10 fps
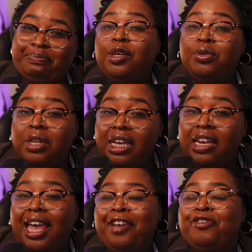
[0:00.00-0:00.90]
You
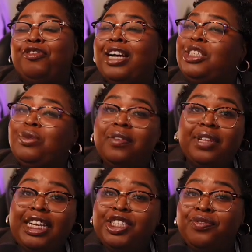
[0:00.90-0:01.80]
need a fresh
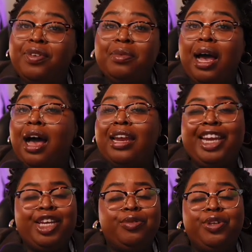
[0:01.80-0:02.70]
revelation from God
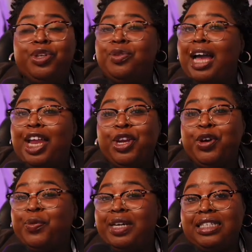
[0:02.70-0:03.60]
and you do not
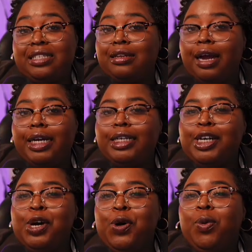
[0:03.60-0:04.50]
know where to start.
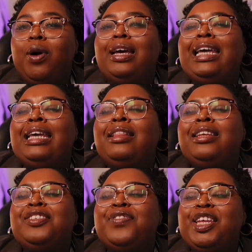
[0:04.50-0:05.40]
Well, in
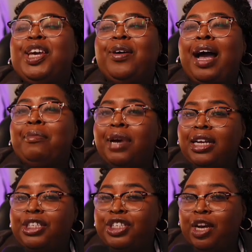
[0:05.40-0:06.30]
this video, I'm
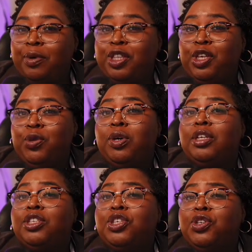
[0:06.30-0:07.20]
going to share with you
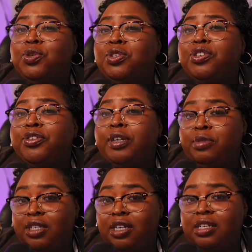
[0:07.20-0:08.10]
two
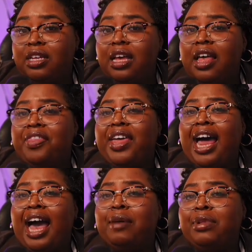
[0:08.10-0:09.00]
scriptures
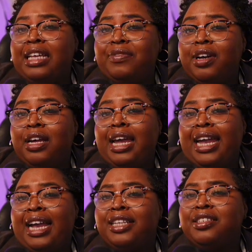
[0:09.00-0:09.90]
that I believe are going
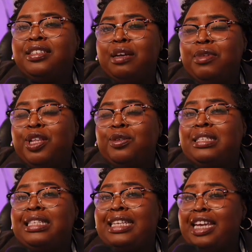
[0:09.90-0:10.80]
to answer some of
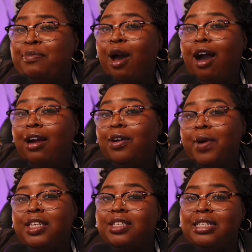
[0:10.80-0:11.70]
those deep heart
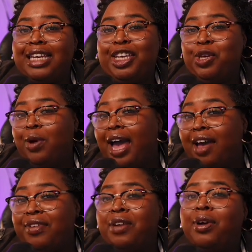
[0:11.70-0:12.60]
questions that you
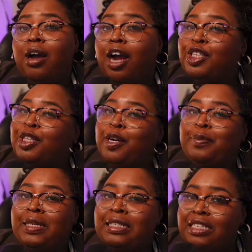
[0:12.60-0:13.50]
have in regards to
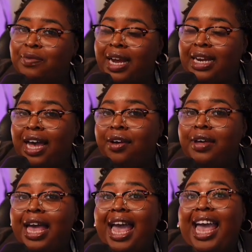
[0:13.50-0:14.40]
your business right
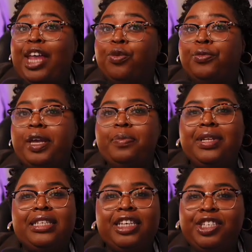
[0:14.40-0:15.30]
now and
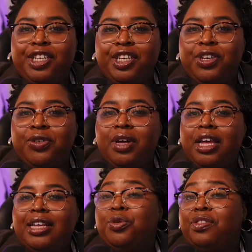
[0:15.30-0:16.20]
reposition you
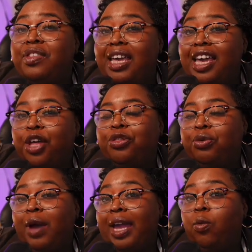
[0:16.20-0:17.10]
to think
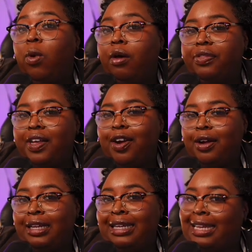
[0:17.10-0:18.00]
through a
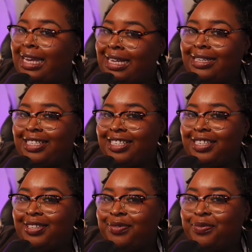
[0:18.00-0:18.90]
wealthier lens.